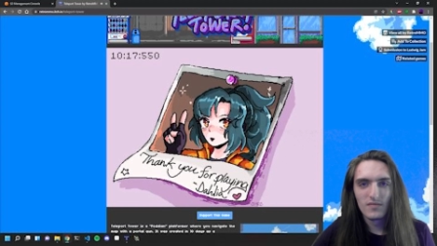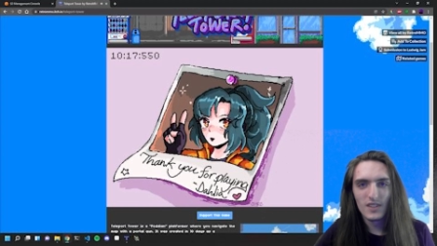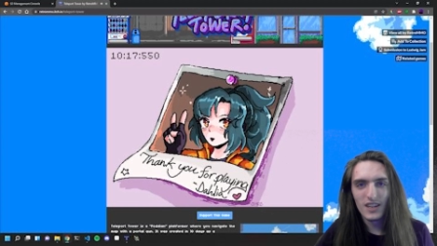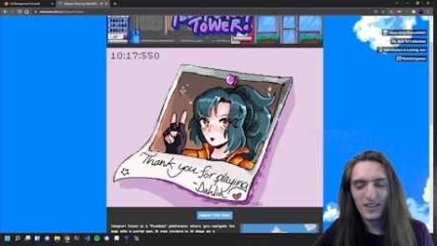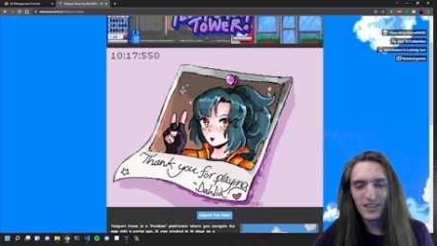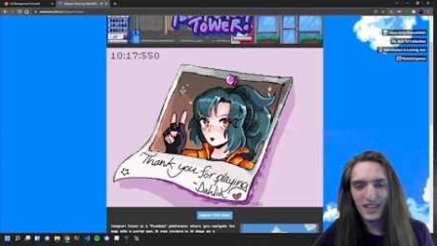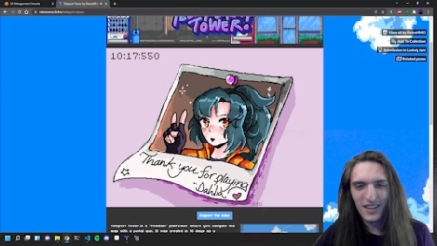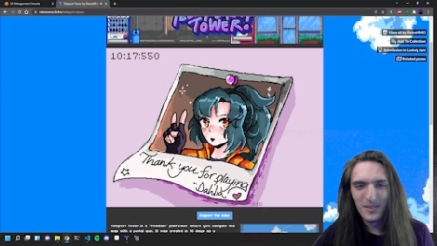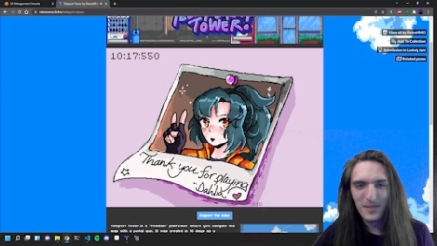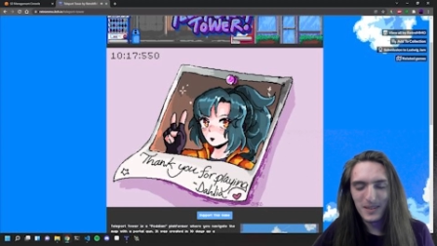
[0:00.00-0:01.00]
Alright, I
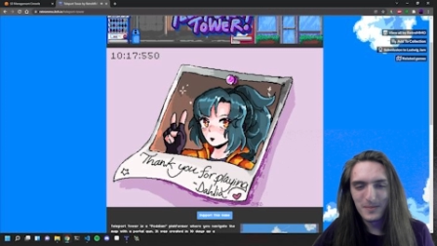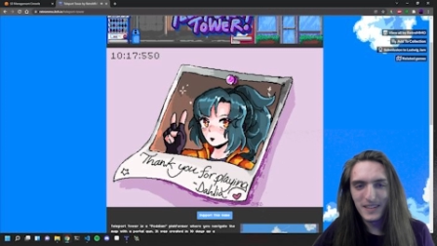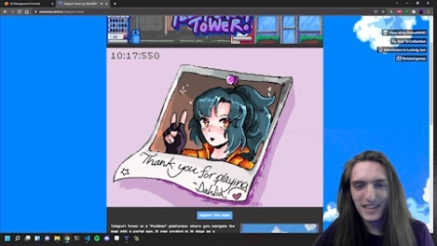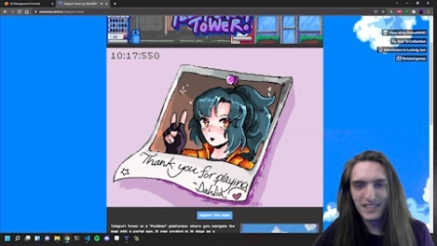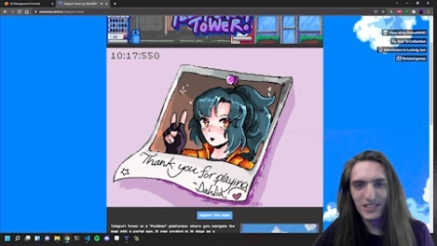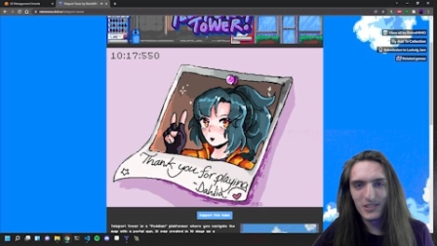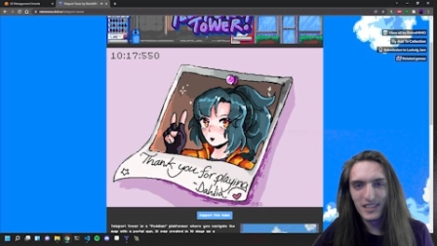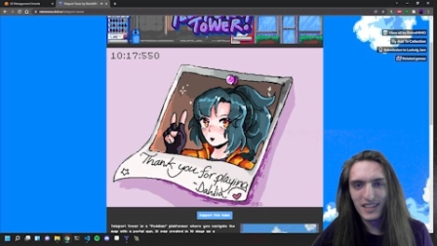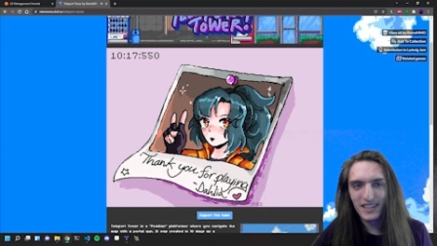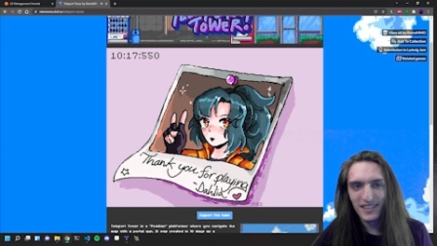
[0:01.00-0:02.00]
hope you guys enjoyed
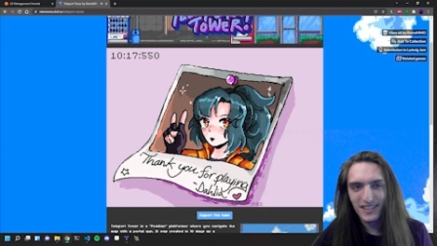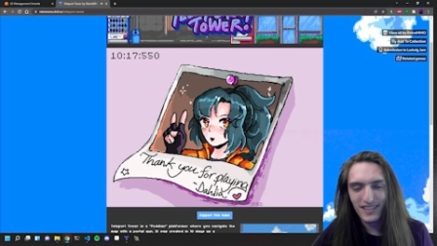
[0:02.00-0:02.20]
that.